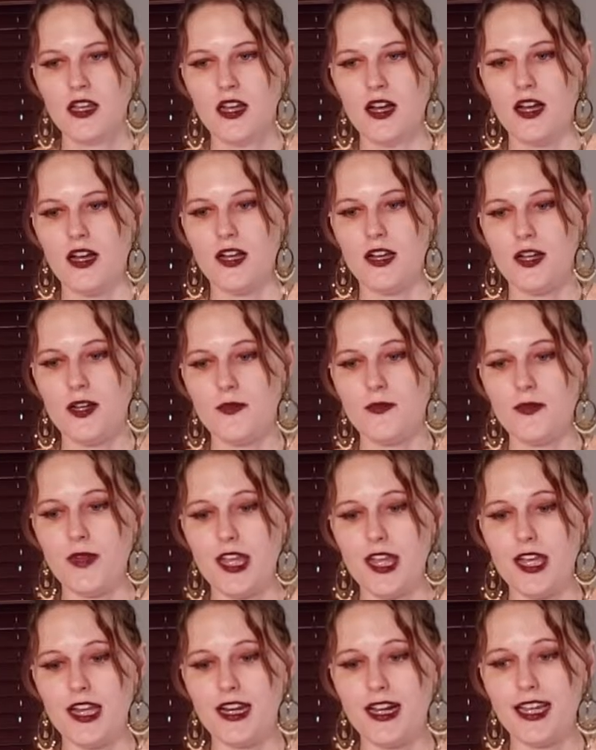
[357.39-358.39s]

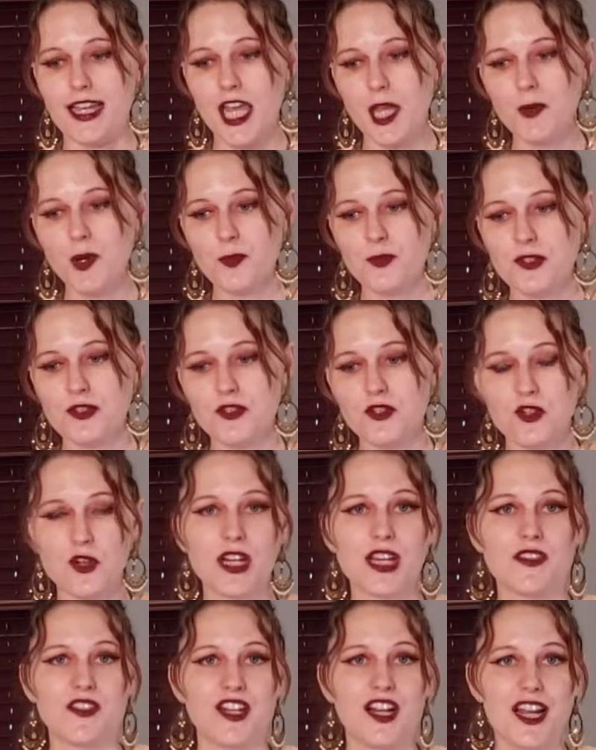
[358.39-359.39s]
And I came up with a
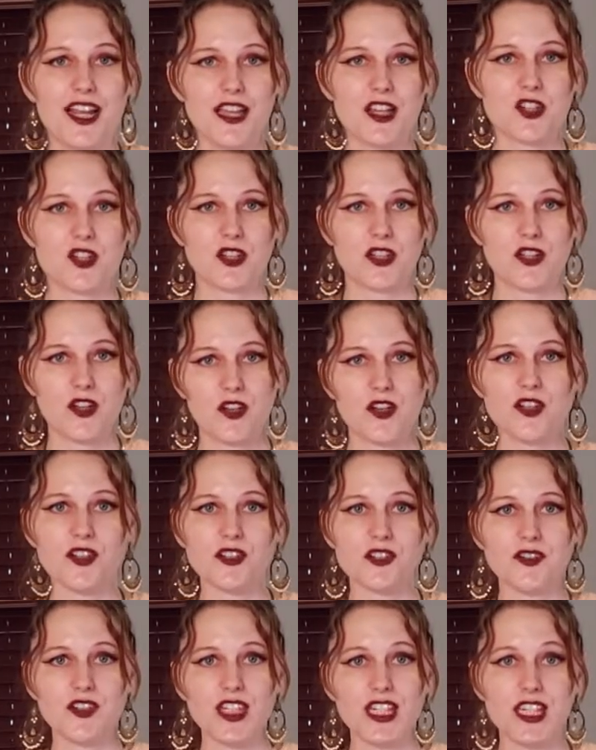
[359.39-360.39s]
drink that I actually
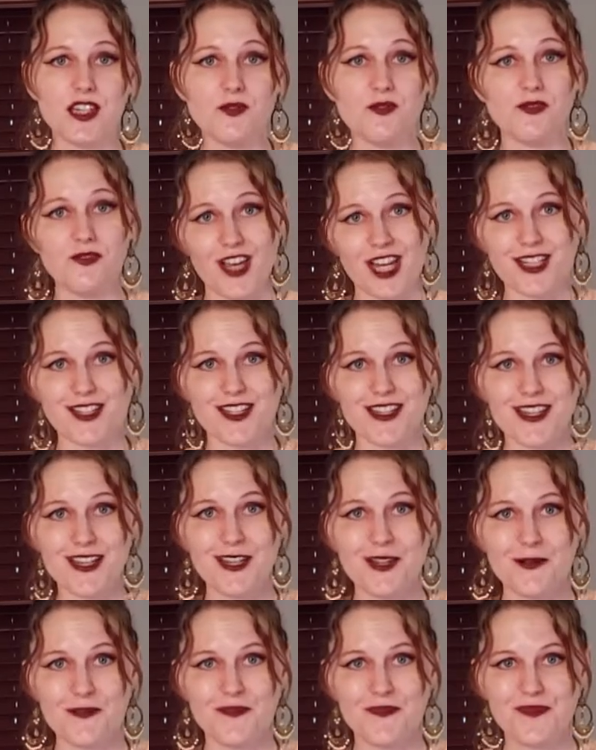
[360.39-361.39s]
called the Infected.